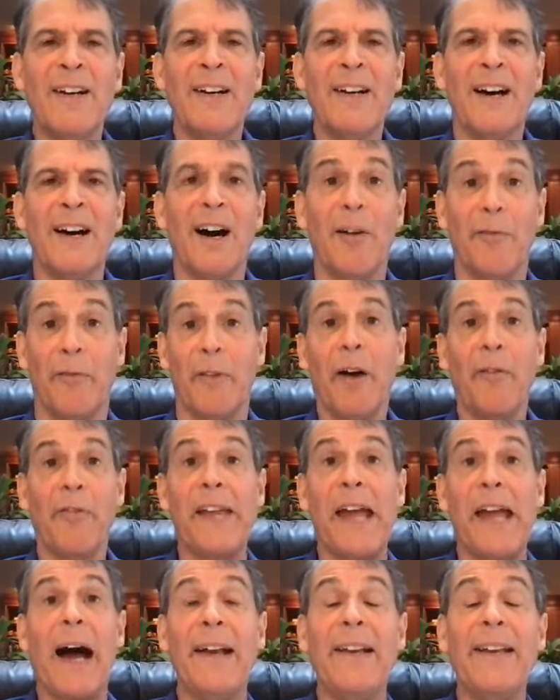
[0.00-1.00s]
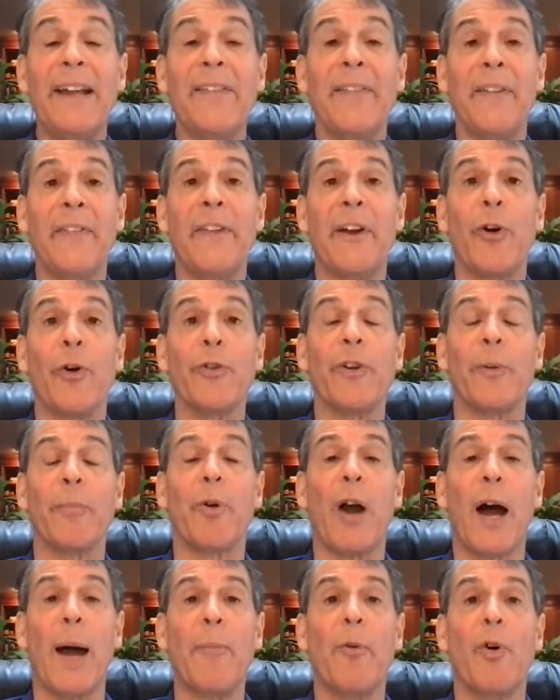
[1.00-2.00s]
of the idea that there was a
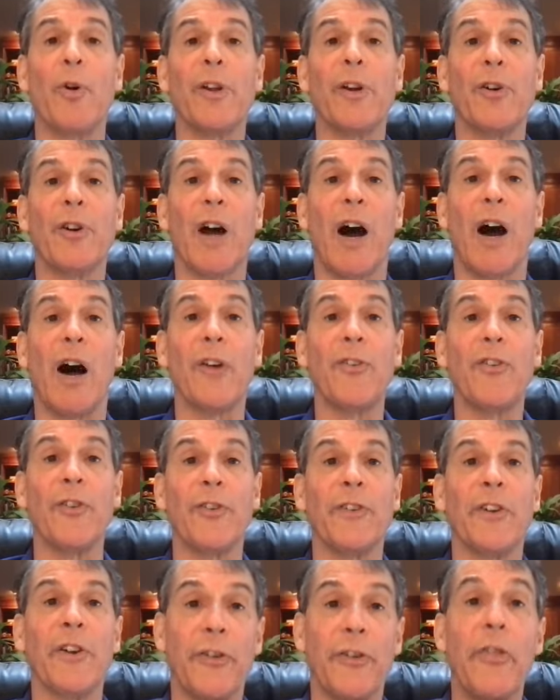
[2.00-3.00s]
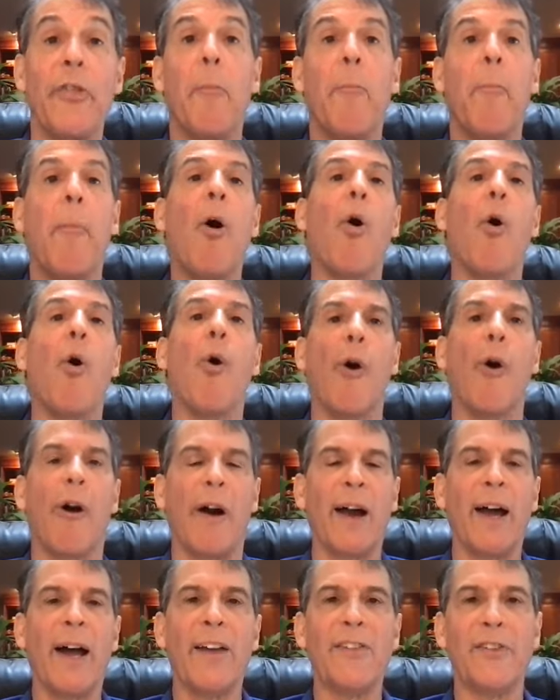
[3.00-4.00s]
primordial consciousness, the
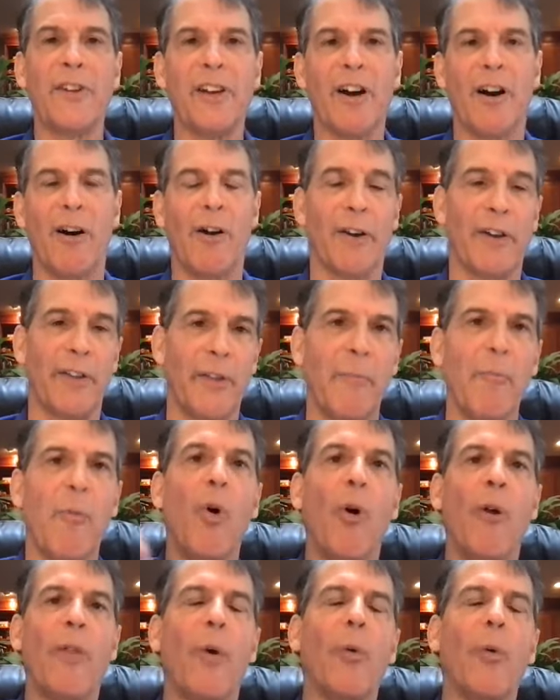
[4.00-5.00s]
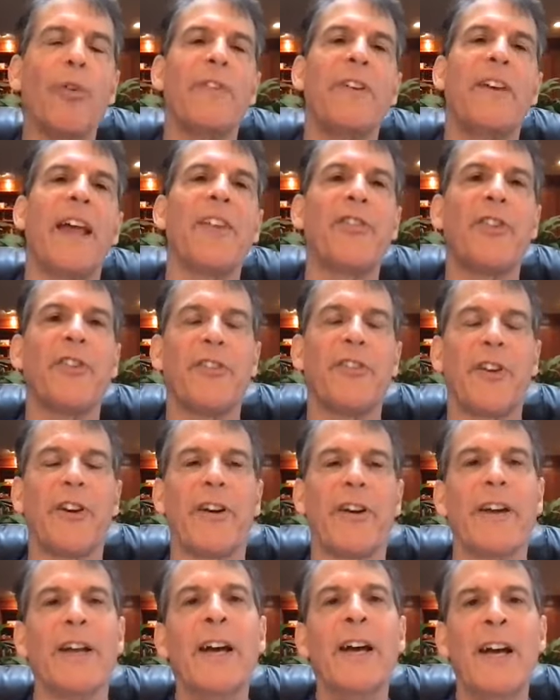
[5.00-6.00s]
more, as he called it, the more that was
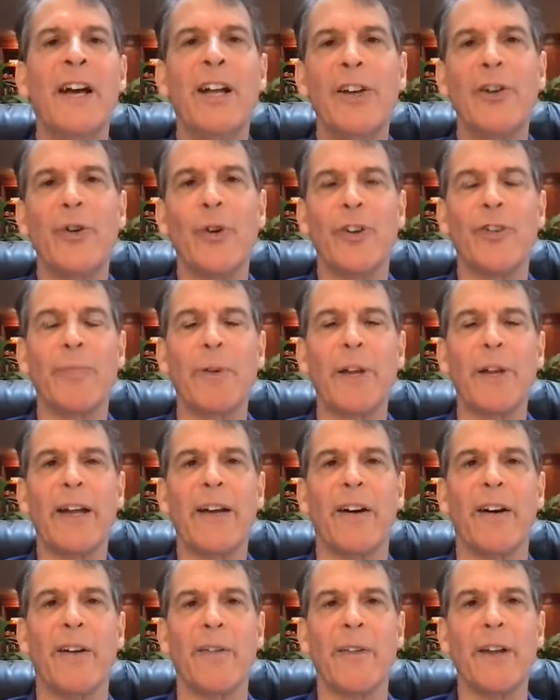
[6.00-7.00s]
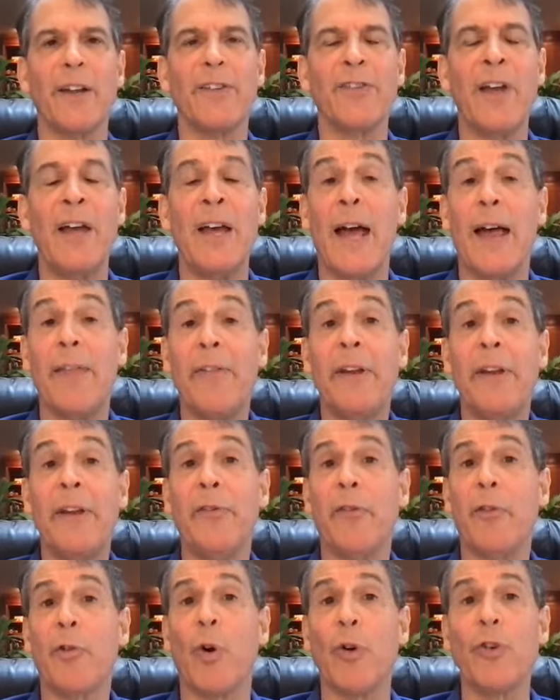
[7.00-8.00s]
necessary to explain all this. And then,
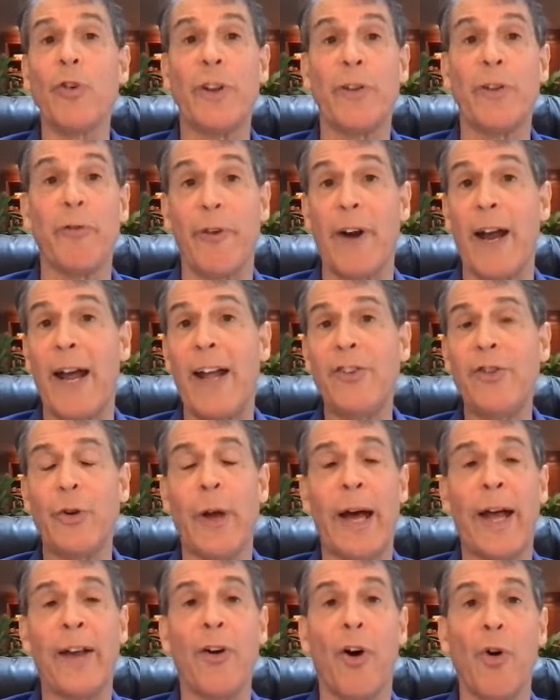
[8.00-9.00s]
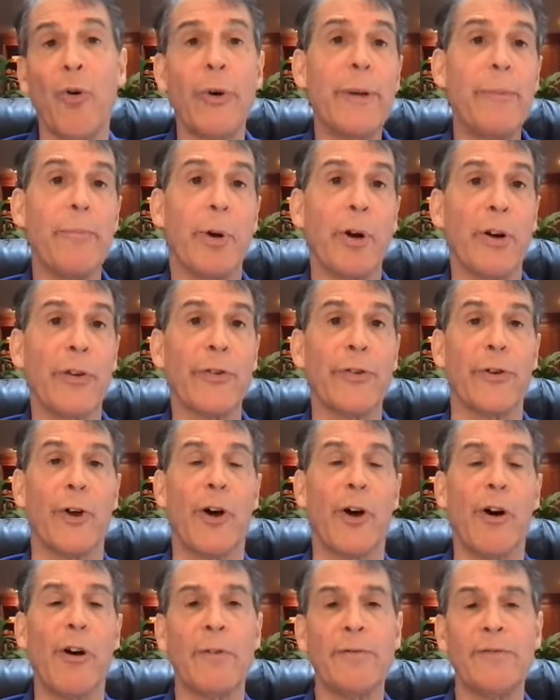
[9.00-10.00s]
of course, in France, you had Henri
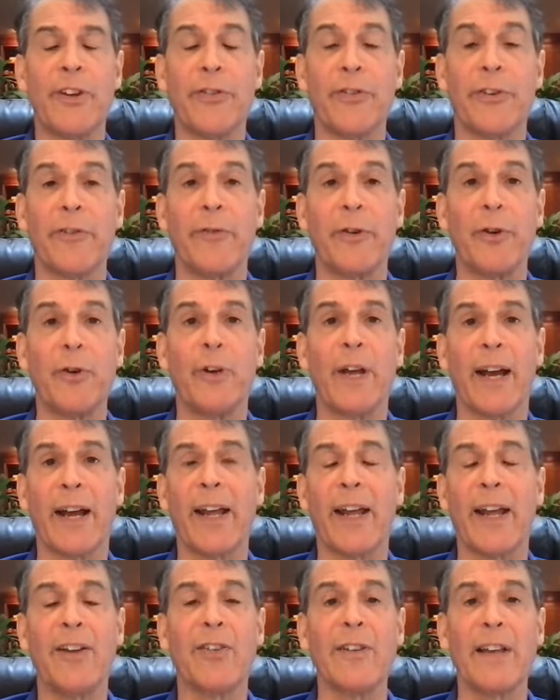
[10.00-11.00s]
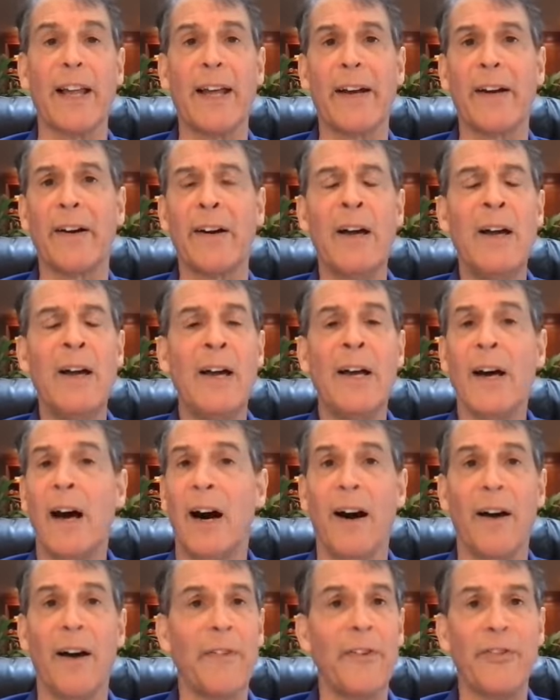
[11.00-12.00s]
Bergson just a few decades later,
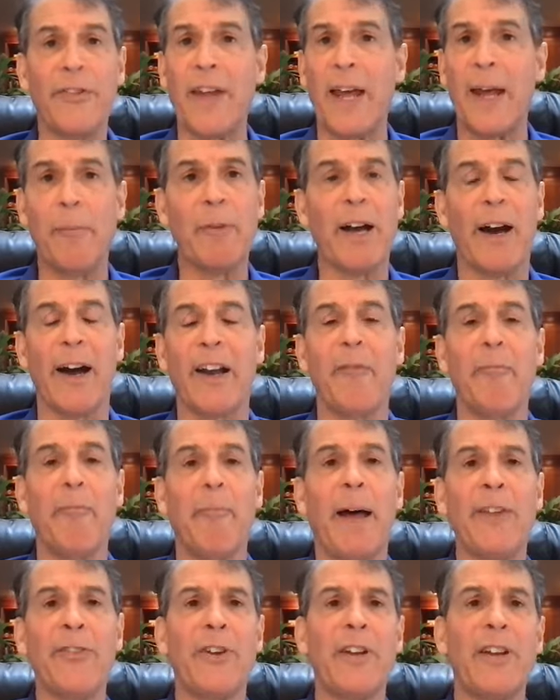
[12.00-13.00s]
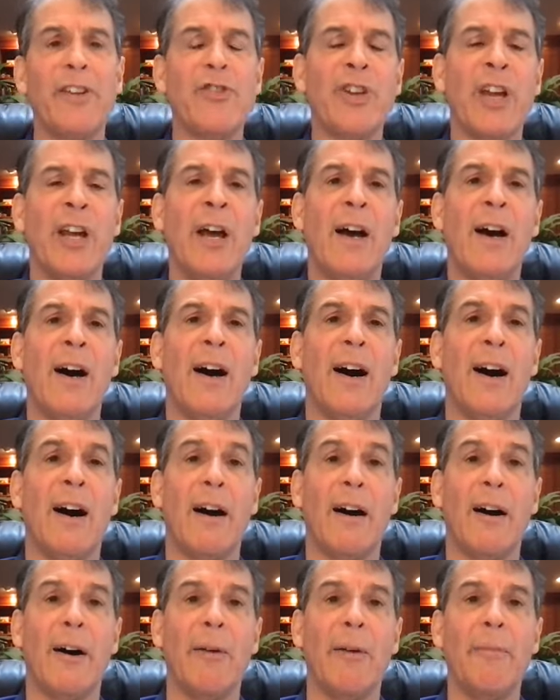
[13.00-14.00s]
the same kind of message.
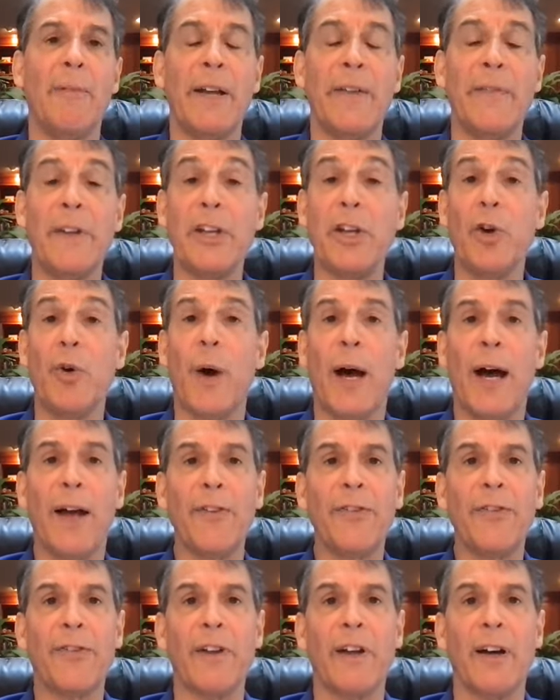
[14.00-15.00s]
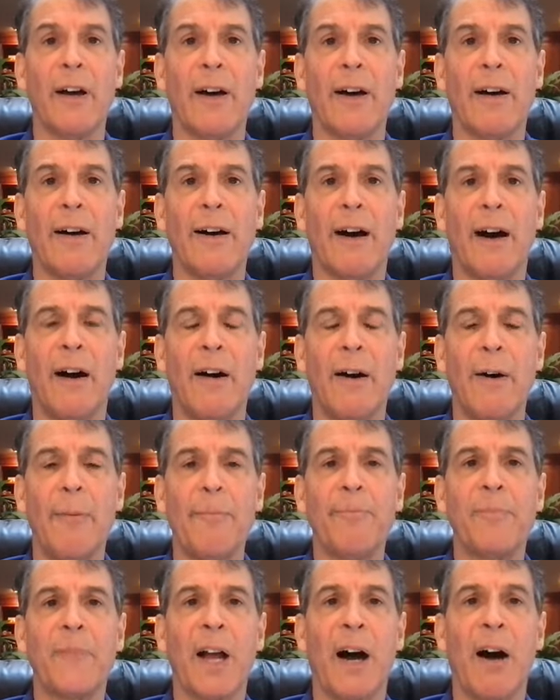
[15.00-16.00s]
In the US,
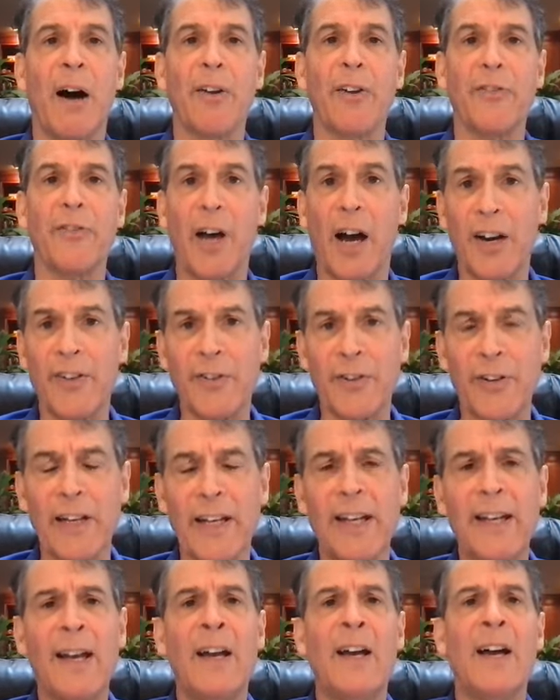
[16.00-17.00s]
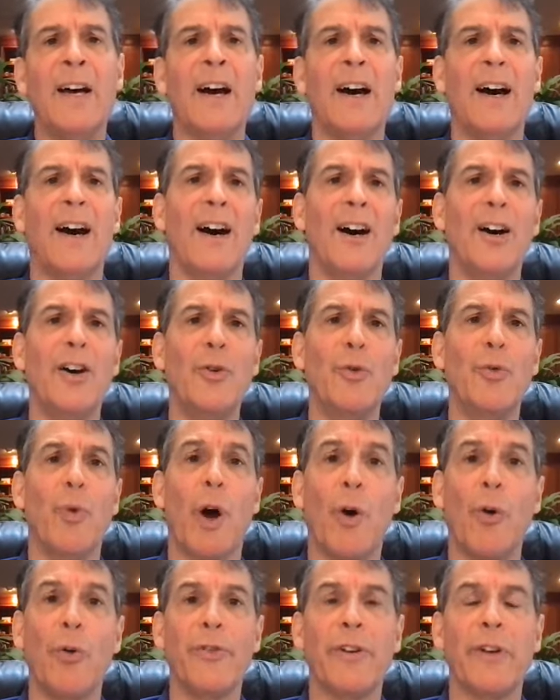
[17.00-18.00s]
Aldous Huxley, who
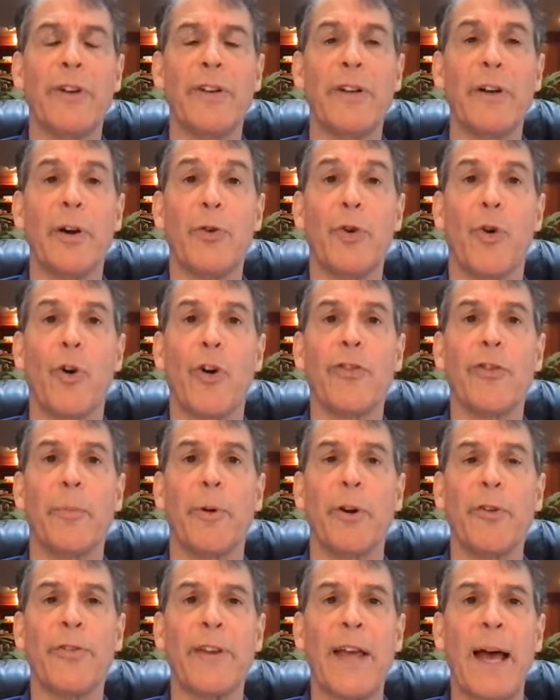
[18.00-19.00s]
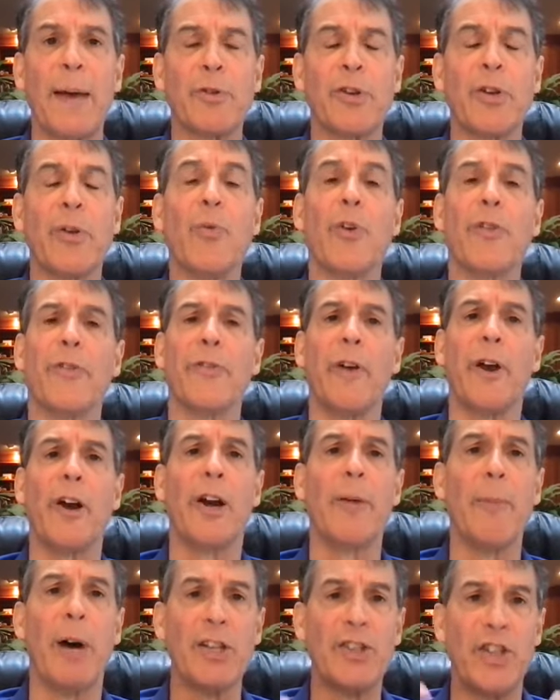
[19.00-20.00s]
wrote, Doors of Perception, was
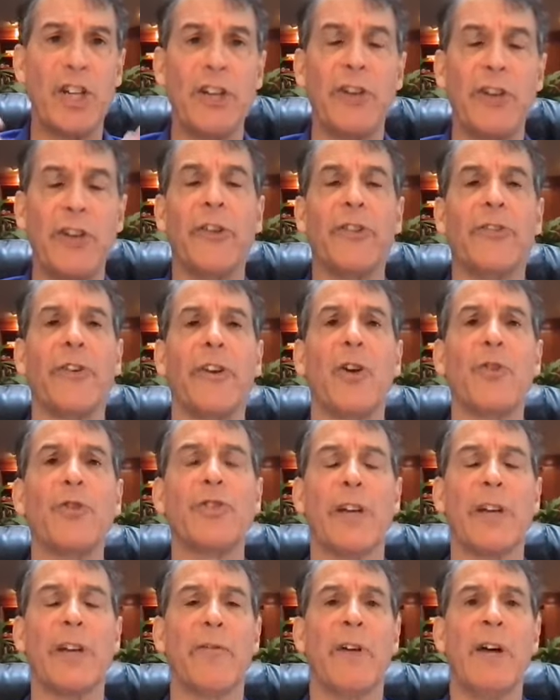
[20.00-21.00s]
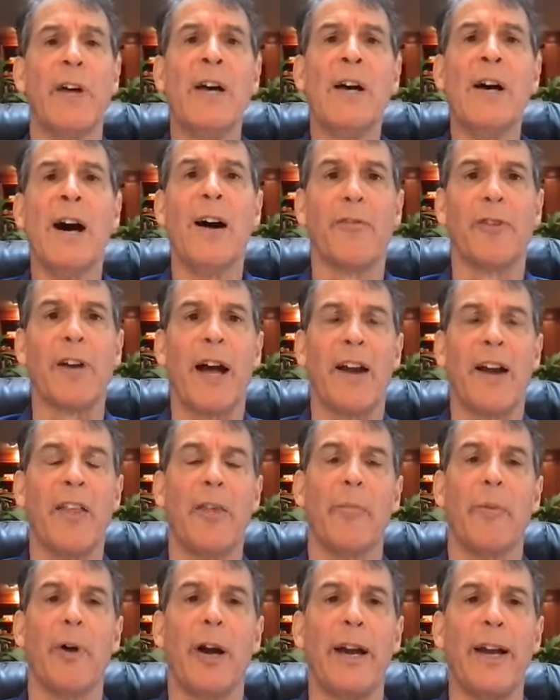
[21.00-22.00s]
very much into this notion of kind of
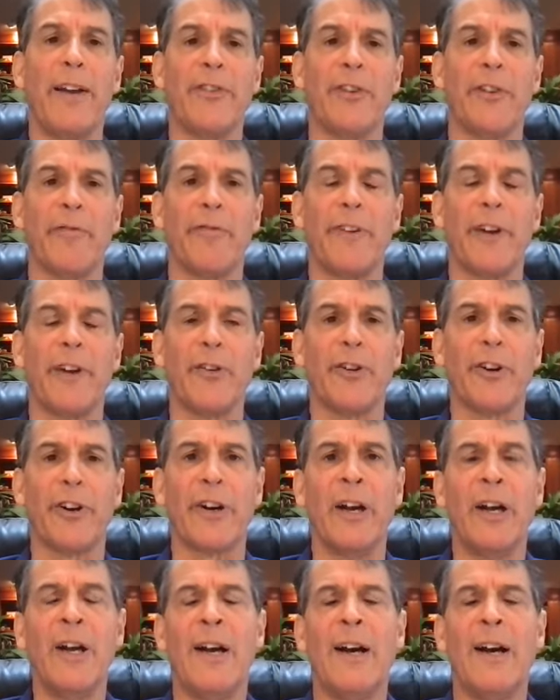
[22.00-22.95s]
the brain as a filter.